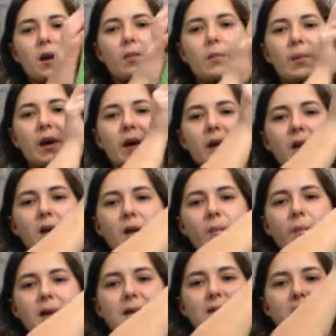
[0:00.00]
But
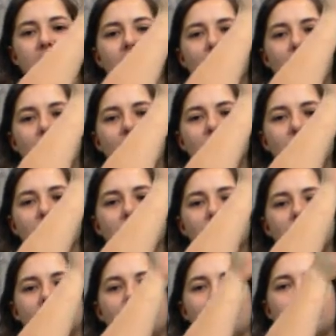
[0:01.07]
basically what you do
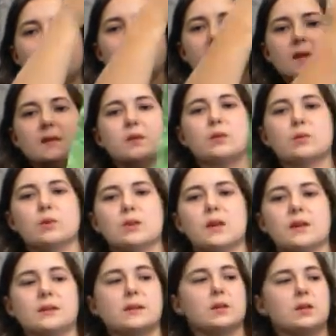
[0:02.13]
with this is
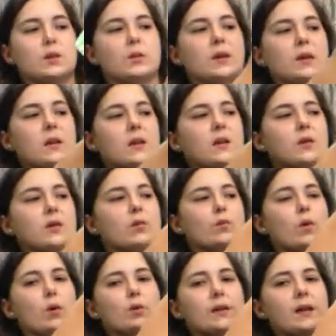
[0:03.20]
you can either
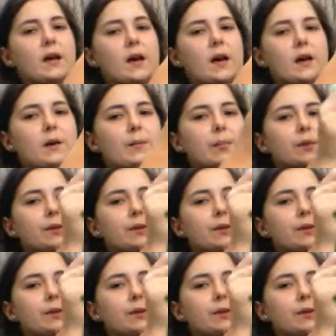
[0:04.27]
roll it up